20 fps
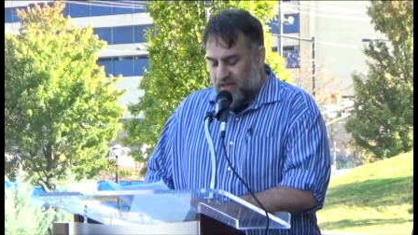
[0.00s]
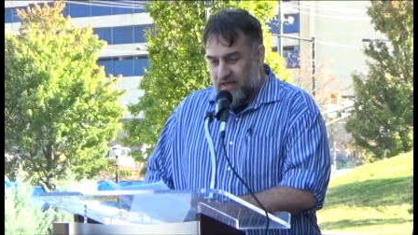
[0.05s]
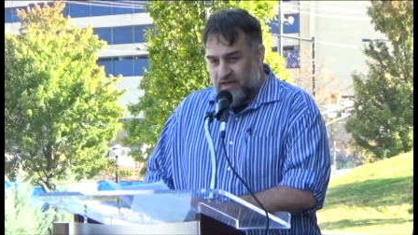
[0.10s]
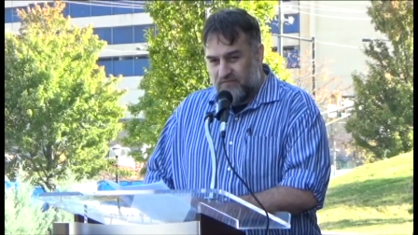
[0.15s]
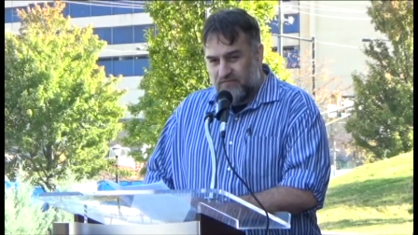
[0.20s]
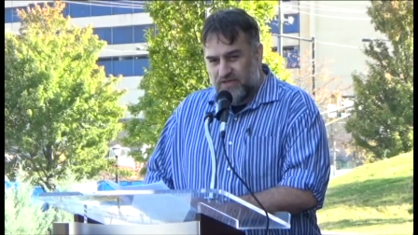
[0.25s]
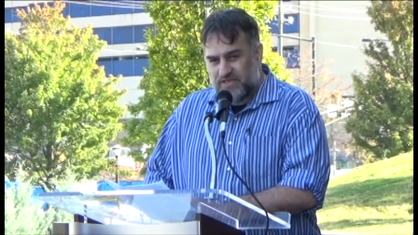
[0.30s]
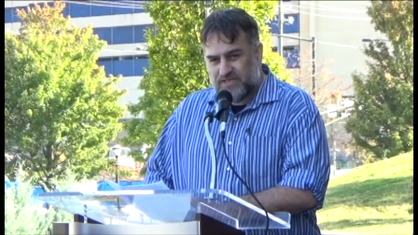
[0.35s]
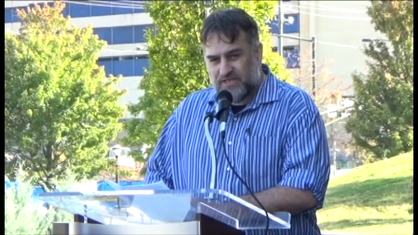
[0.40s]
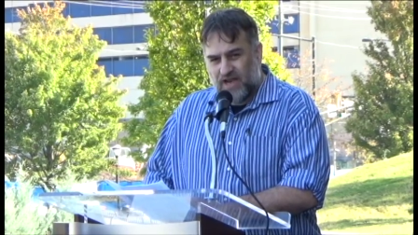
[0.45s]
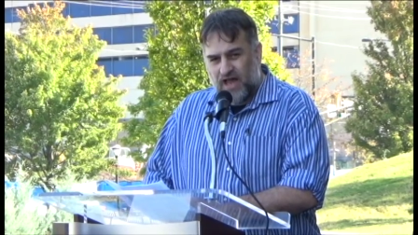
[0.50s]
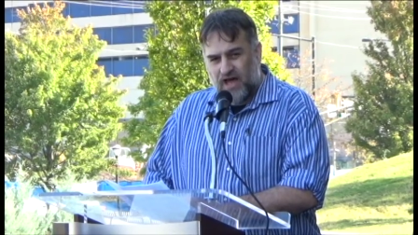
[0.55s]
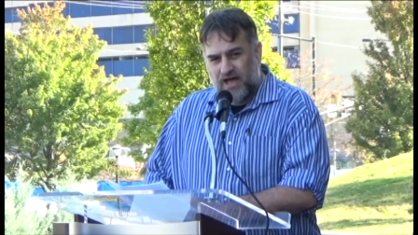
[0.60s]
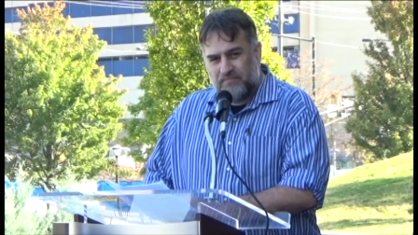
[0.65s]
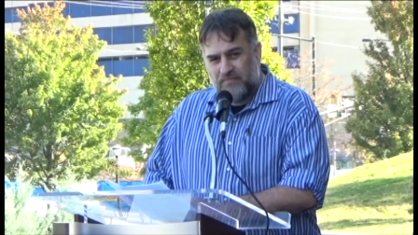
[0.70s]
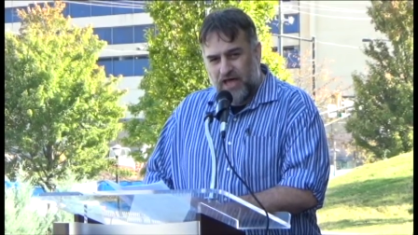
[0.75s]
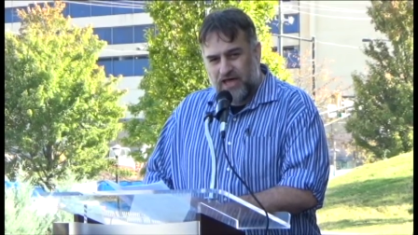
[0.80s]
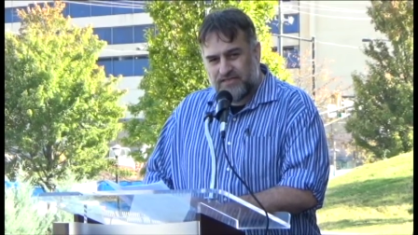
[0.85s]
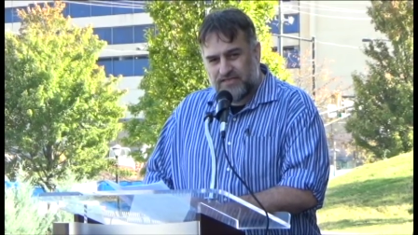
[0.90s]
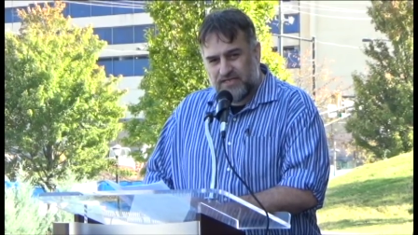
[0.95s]
If
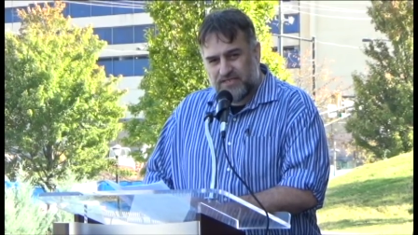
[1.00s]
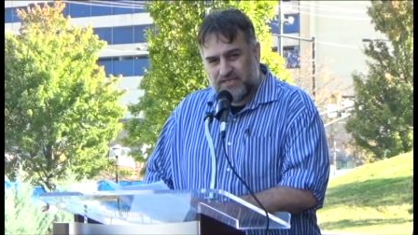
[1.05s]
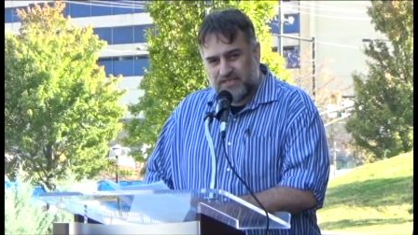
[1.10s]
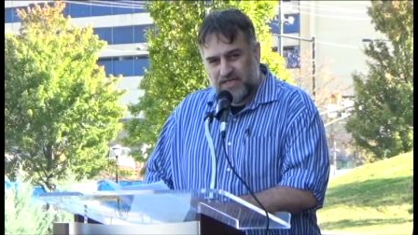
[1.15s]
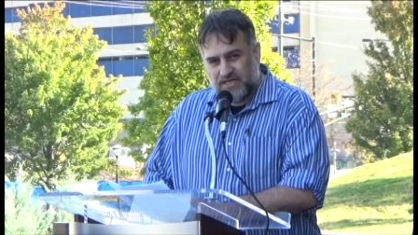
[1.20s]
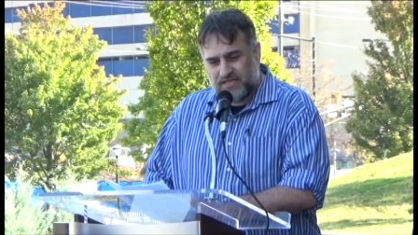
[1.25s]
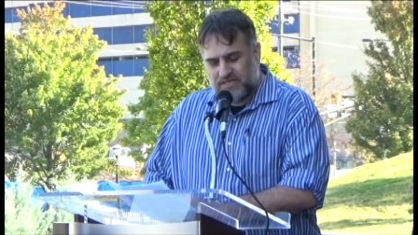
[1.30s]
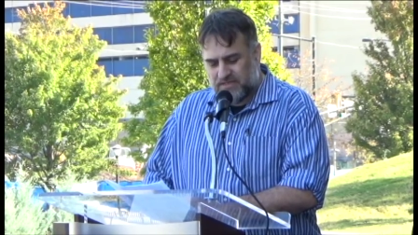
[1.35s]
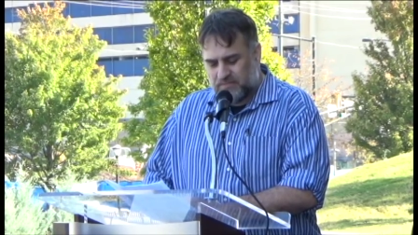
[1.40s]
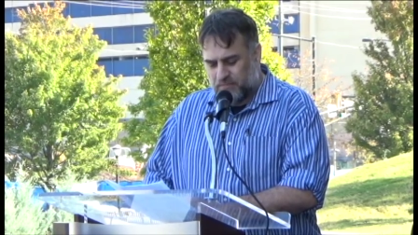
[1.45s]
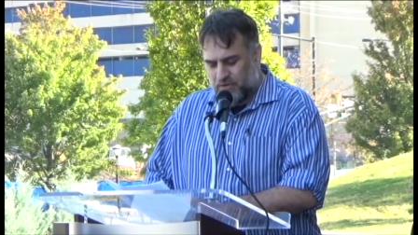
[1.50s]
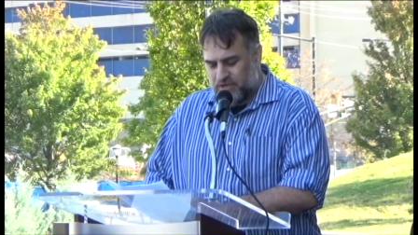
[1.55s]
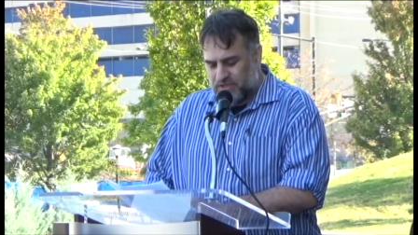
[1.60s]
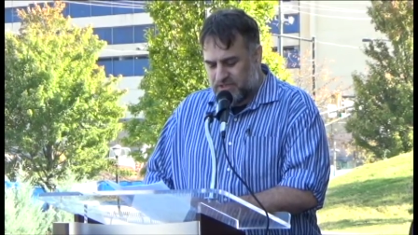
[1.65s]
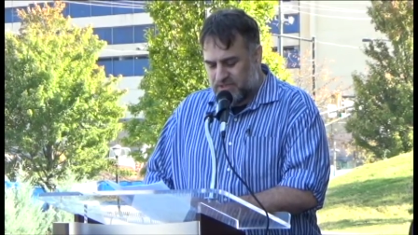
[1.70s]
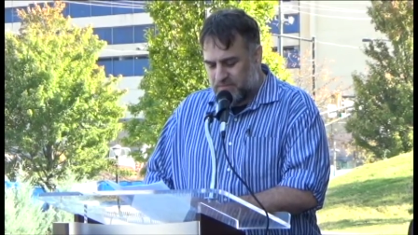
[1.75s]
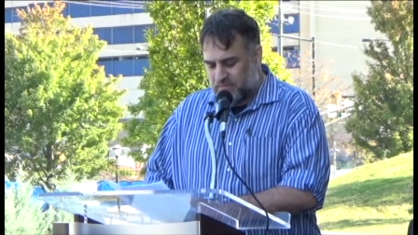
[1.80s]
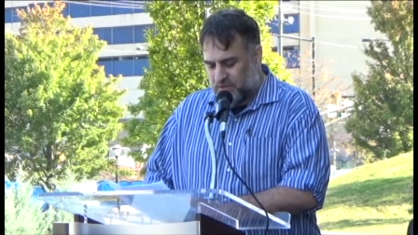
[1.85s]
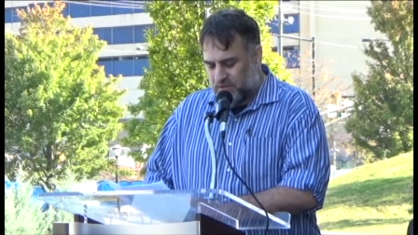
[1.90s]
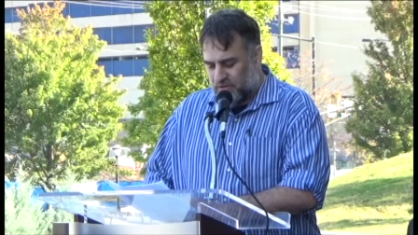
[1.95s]
Islam has a sixth
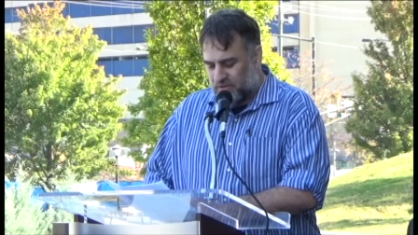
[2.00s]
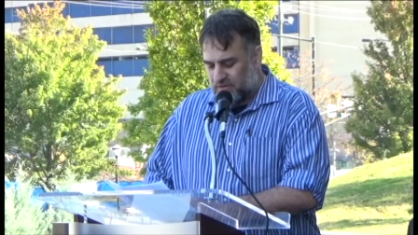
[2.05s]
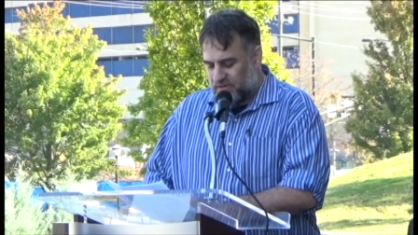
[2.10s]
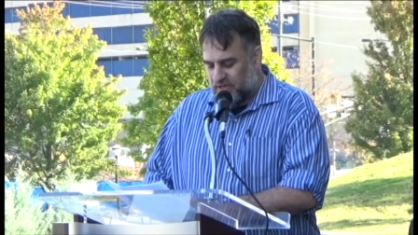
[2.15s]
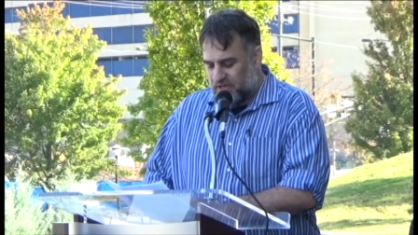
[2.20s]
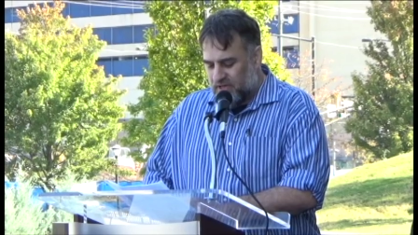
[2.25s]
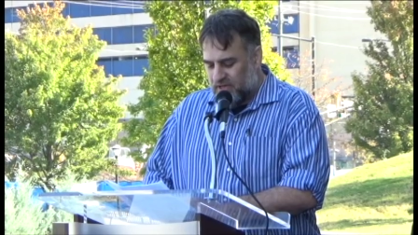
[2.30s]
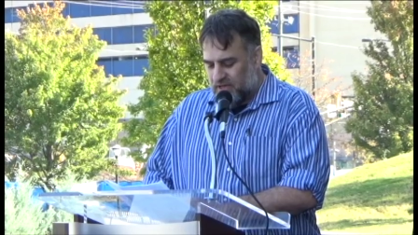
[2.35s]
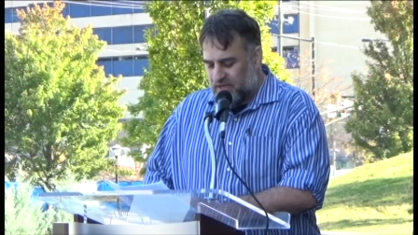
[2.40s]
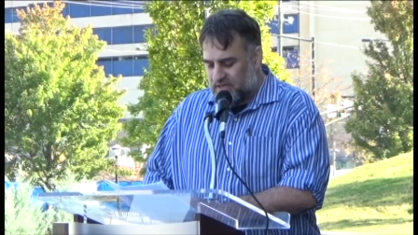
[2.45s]
principle,